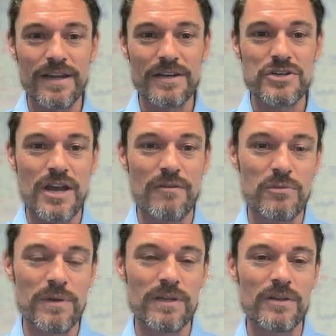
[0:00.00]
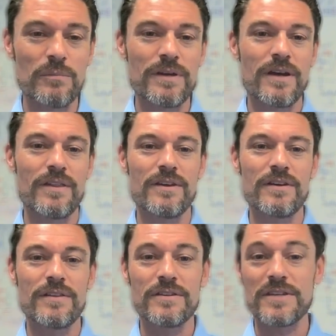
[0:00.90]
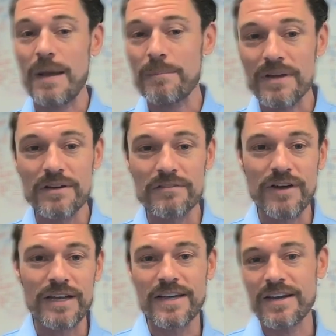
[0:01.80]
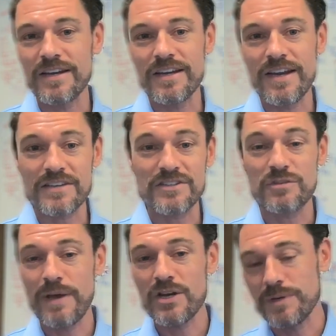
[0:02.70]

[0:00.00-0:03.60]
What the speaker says: chat with me a little bit on the topic of identity and access management,